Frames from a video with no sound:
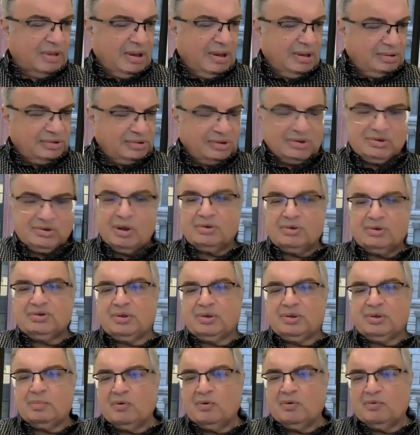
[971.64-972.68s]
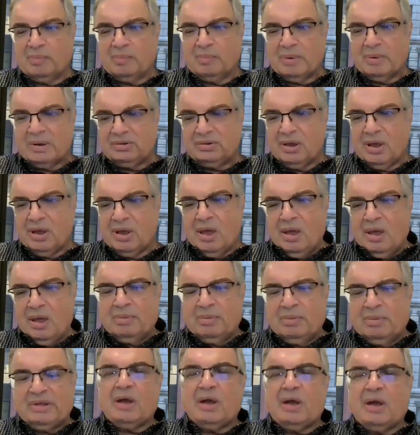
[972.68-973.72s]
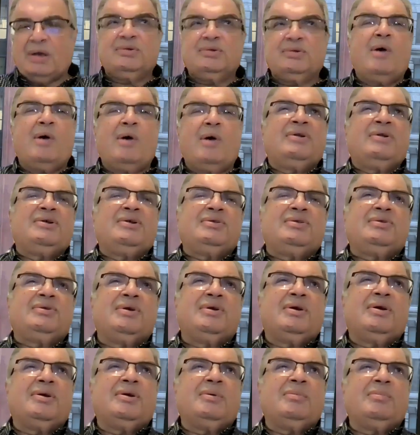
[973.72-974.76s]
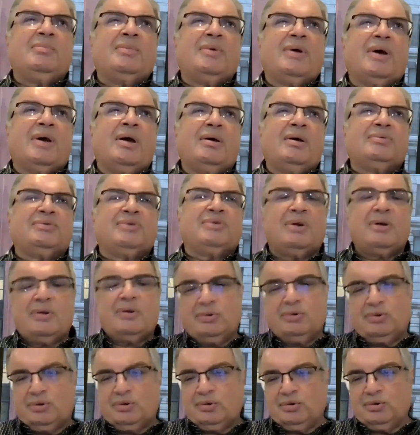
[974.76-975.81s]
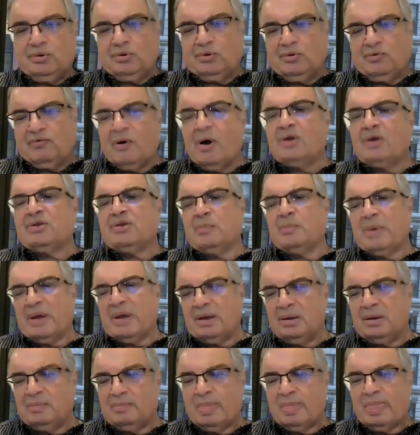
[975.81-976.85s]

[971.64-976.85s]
discuss the movement. But I now want to turn to Fatemeh.